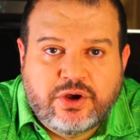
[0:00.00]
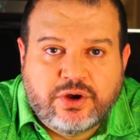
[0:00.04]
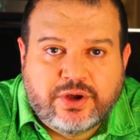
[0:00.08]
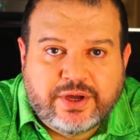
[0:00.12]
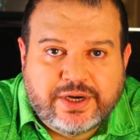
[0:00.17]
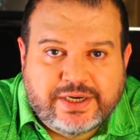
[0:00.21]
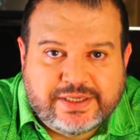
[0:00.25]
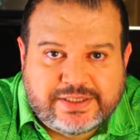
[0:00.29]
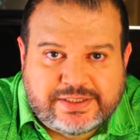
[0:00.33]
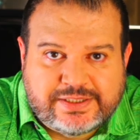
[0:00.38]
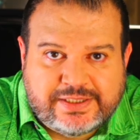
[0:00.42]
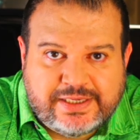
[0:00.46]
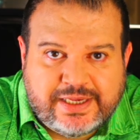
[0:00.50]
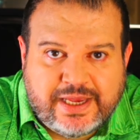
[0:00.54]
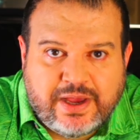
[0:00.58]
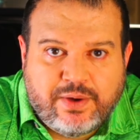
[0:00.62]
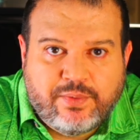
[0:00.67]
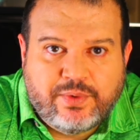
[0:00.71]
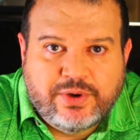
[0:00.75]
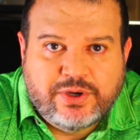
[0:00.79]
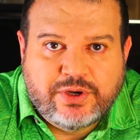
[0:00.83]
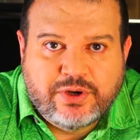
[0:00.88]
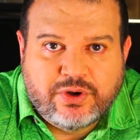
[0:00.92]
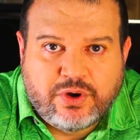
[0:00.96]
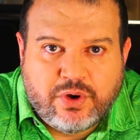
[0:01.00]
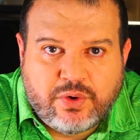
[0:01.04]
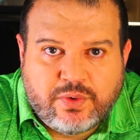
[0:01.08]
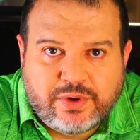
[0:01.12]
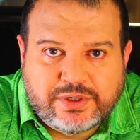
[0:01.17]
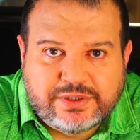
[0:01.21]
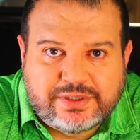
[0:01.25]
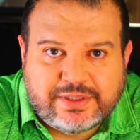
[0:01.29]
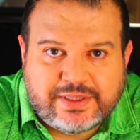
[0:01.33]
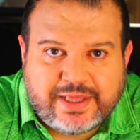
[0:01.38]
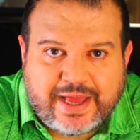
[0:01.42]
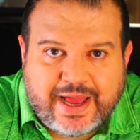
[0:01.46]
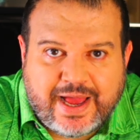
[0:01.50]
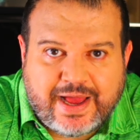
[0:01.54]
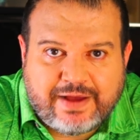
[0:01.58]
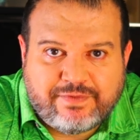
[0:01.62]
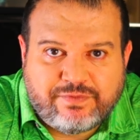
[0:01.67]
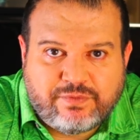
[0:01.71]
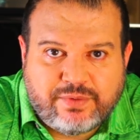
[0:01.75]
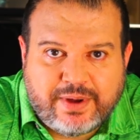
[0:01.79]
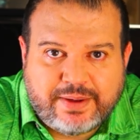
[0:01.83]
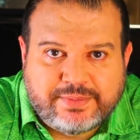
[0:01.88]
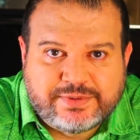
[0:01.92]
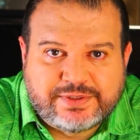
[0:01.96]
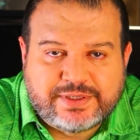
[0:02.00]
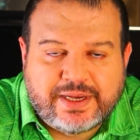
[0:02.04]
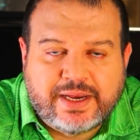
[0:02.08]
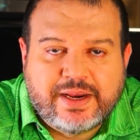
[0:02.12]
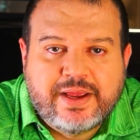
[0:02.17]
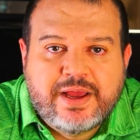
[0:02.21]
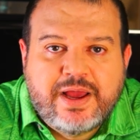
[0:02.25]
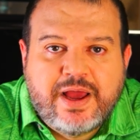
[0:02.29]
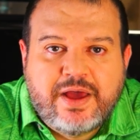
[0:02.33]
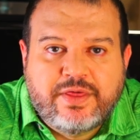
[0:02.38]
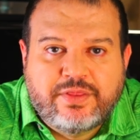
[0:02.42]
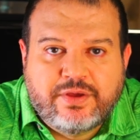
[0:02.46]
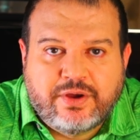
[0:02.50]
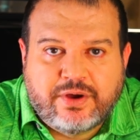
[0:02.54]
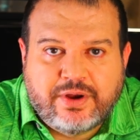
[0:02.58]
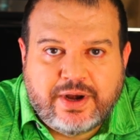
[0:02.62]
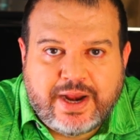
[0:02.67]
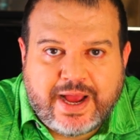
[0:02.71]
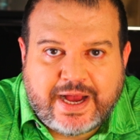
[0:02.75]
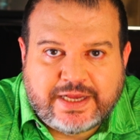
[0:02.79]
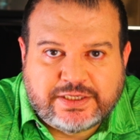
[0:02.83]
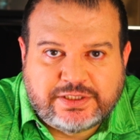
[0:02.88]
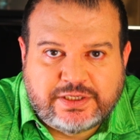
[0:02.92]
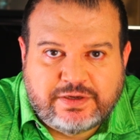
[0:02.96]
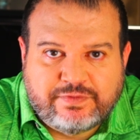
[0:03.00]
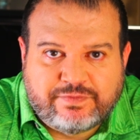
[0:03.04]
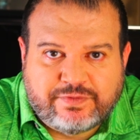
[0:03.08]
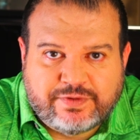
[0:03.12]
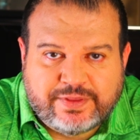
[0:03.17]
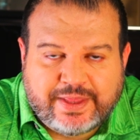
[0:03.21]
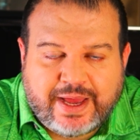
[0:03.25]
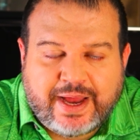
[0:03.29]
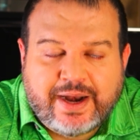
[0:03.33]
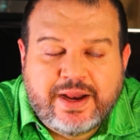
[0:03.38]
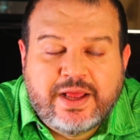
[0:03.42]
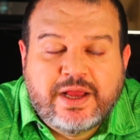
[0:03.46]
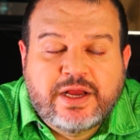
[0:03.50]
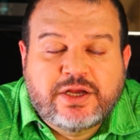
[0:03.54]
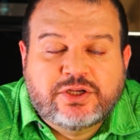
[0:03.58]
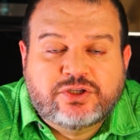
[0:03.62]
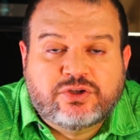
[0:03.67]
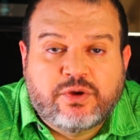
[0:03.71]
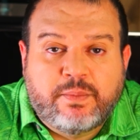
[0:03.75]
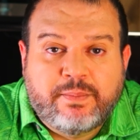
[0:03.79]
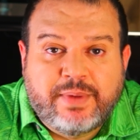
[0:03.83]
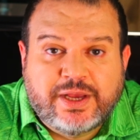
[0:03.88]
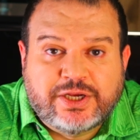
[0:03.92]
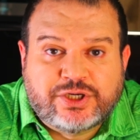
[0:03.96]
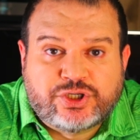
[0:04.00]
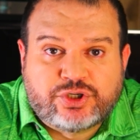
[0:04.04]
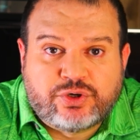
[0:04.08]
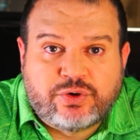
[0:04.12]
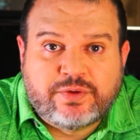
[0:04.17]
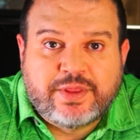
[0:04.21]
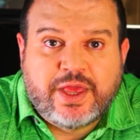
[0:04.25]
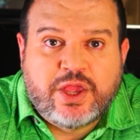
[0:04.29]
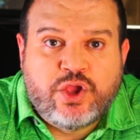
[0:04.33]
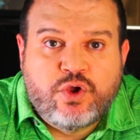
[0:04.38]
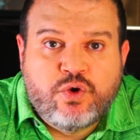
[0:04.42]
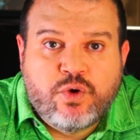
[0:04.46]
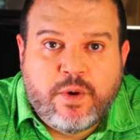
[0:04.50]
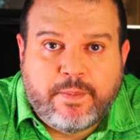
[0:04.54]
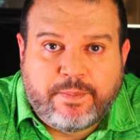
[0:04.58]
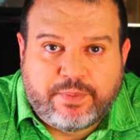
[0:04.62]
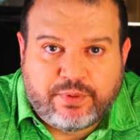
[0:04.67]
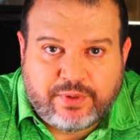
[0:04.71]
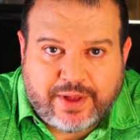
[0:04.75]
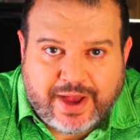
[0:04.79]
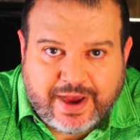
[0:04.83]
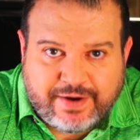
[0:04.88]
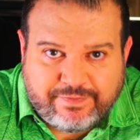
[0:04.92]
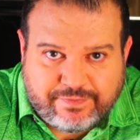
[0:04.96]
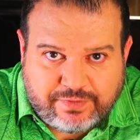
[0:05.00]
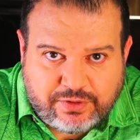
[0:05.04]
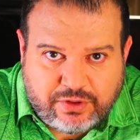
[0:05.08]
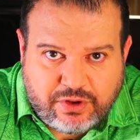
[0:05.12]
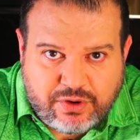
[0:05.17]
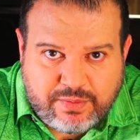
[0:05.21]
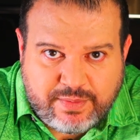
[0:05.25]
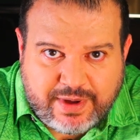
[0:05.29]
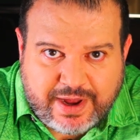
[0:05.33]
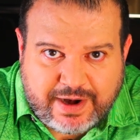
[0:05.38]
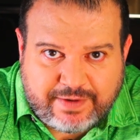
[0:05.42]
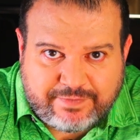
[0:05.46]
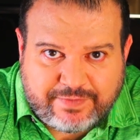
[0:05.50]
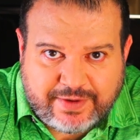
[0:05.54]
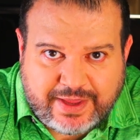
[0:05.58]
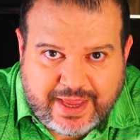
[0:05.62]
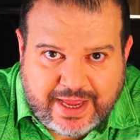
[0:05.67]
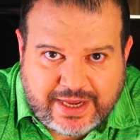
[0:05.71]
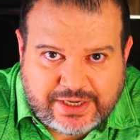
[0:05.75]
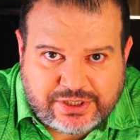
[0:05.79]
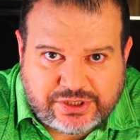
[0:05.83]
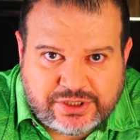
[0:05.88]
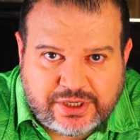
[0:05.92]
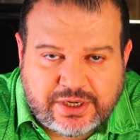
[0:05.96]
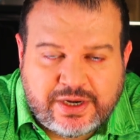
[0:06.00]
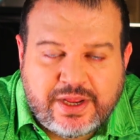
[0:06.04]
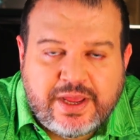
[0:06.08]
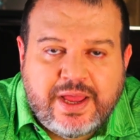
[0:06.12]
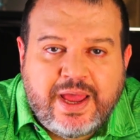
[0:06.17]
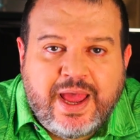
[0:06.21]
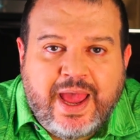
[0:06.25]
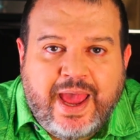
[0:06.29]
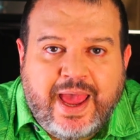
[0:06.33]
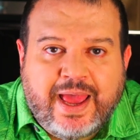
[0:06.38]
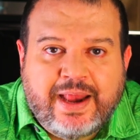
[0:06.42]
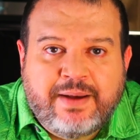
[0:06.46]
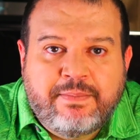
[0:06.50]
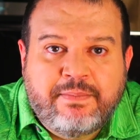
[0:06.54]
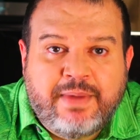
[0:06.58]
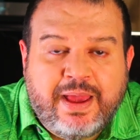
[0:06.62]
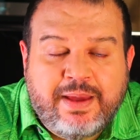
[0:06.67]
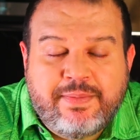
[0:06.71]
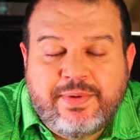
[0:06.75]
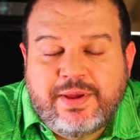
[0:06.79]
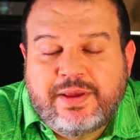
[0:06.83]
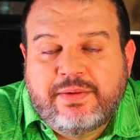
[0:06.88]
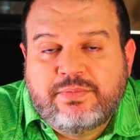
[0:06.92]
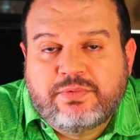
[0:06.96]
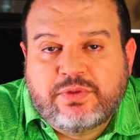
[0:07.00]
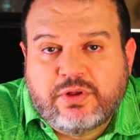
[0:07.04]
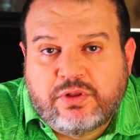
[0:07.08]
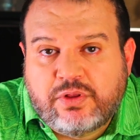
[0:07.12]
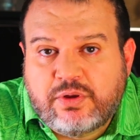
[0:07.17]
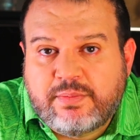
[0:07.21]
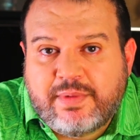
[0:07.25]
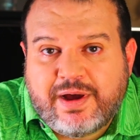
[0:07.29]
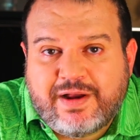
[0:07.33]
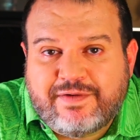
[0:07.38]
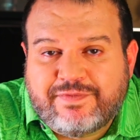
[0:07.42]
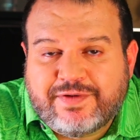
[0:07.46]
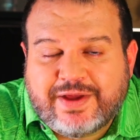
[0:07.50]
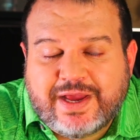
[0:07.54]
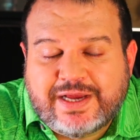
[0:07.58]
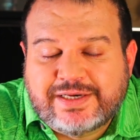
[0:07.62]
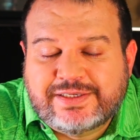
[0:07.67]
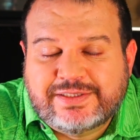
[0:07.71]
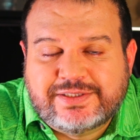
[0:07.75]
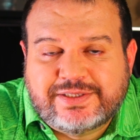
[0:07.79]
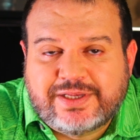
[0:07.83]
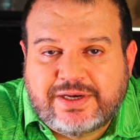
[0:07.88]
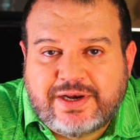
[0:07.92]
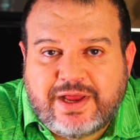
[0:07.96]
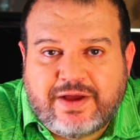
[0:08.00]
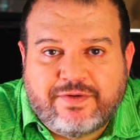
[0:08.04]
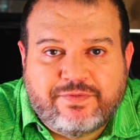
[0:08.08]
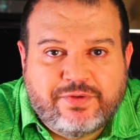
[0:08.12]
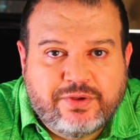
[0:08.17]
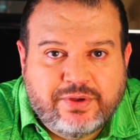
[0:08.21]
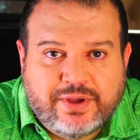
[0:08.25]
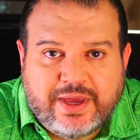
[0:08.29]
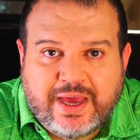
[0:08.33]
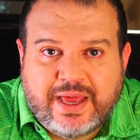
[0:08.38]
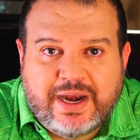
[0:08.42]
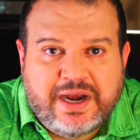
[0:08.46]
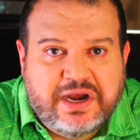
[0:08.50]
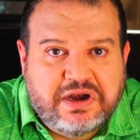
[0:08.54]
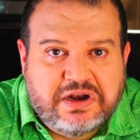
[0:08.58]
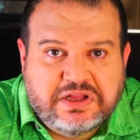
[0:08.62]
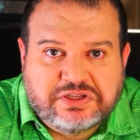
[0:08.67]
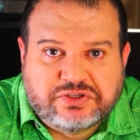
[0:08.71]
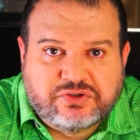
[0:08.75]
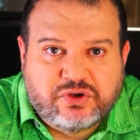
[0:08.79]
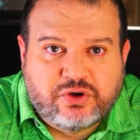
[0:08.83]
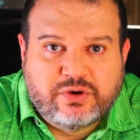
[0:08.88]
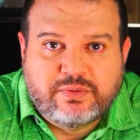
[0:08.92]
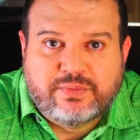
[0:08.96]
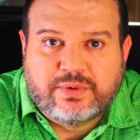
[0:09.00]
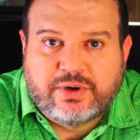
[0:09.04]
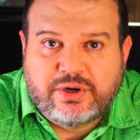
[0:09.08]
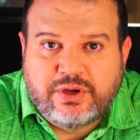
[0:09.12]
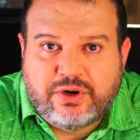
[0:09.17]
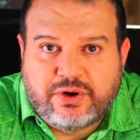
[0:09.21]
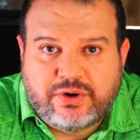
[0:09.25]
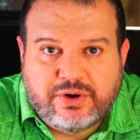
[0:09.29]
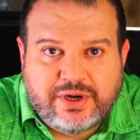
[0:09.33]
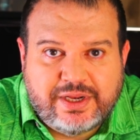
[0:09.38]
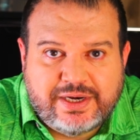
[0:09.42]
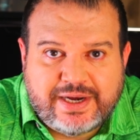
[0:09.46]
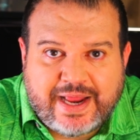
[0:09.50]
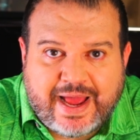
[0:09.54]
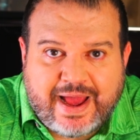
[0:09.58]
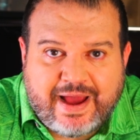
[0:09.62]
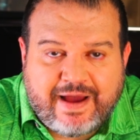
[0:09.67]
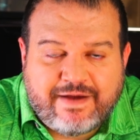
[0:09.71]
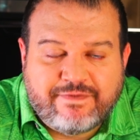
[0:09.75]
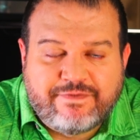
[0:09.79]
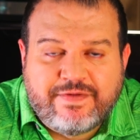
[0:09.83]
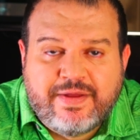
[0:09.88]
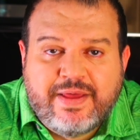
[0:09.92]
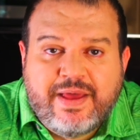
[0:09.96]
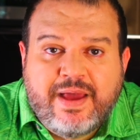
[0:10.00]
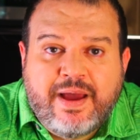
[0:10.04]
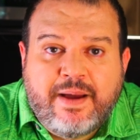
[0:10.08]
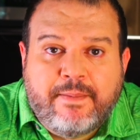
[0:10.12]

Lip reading: You're going to see it. When you go onto the HAF website, they're going to ask you for that. So make sure that you apply for loan modification, and maybe the loan modification is enough. You get it, it's over, you don't need HAF.